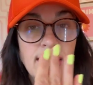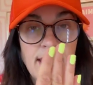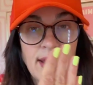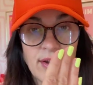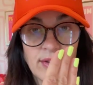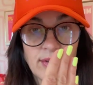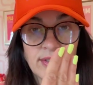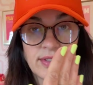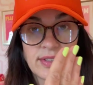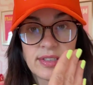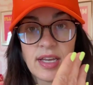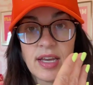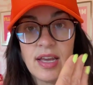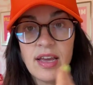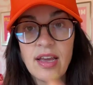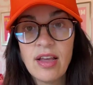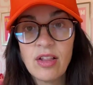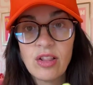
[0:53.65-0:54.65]
nails.
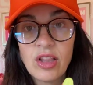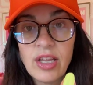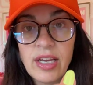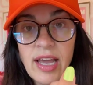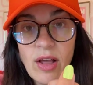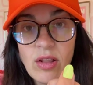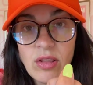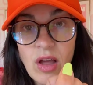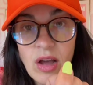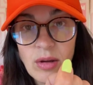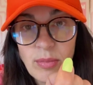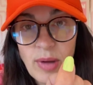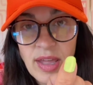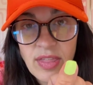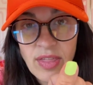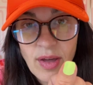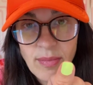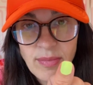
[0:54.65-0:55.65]
Look how long
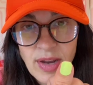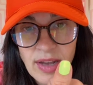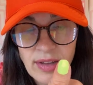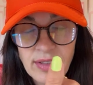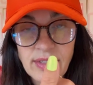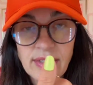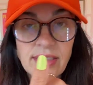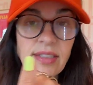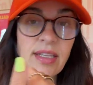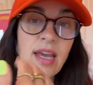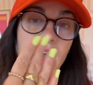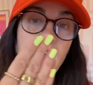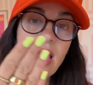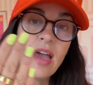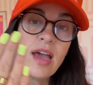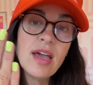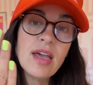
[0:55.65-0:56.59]
my thumbnail is.